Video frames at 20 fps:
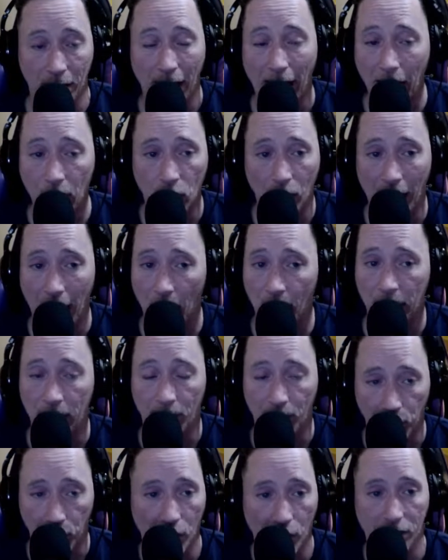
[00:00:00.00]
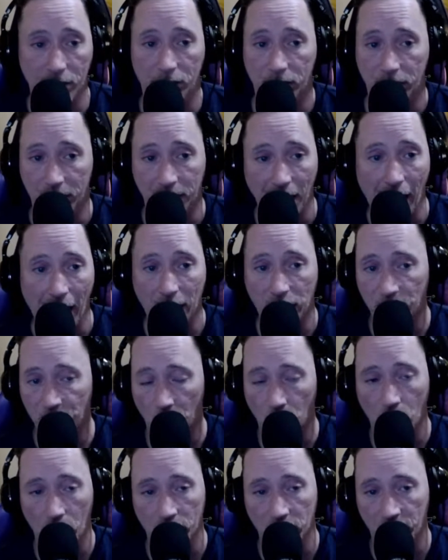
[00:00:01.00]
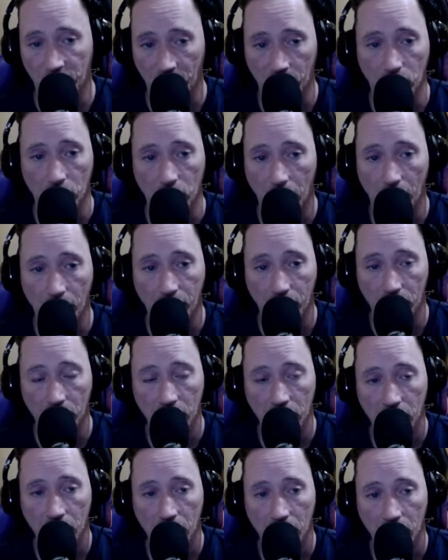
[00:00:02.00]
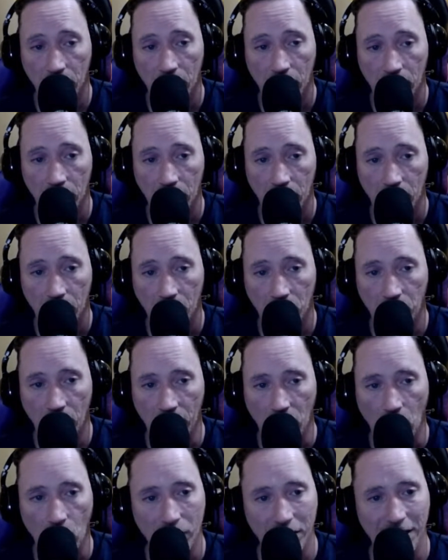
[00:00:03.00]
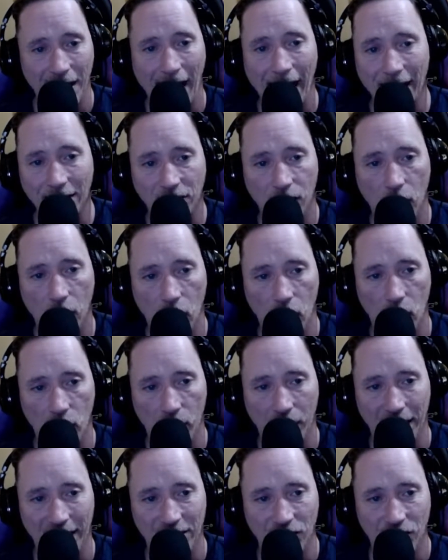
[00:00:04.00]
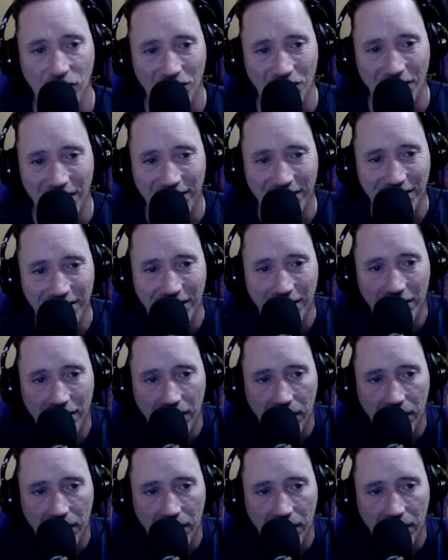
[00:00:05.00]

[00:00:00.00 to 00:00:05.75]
many books the tax forms fill up, but our tax code is just,